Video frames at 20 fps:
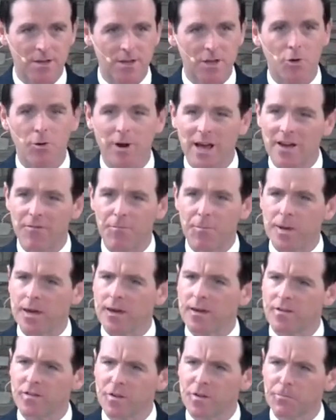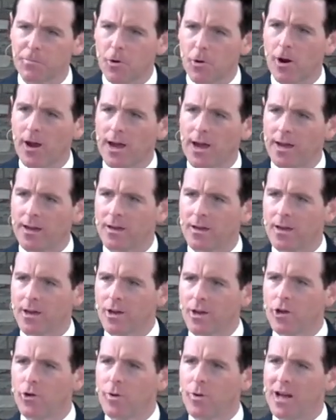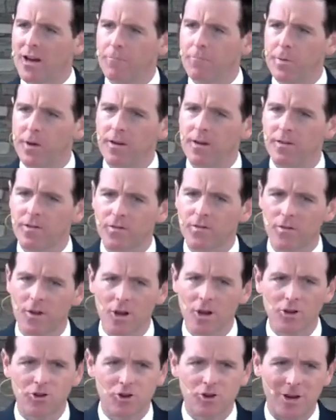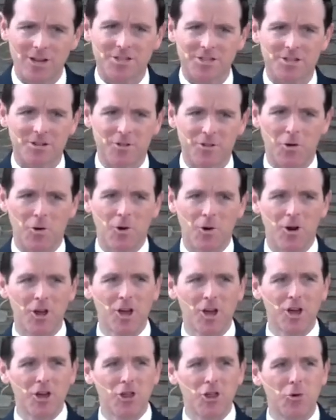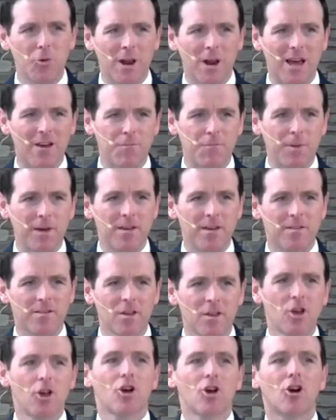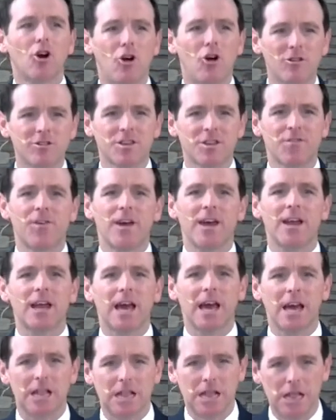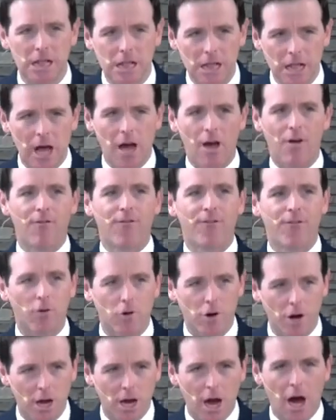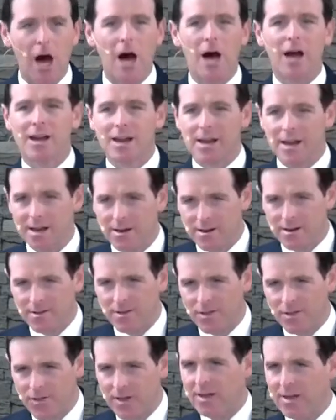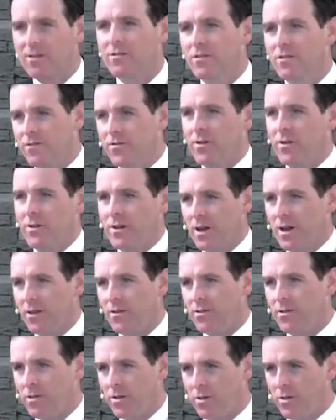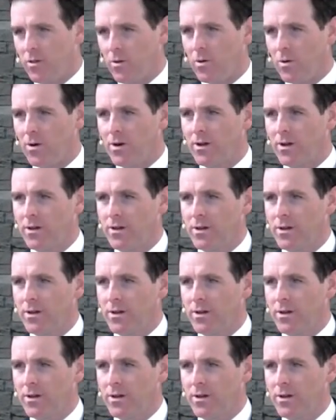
You want to have peace? Pray. You want to have peace? Trust the Lord. You want to have peace? Cultivate a love for God and the things of the Lord.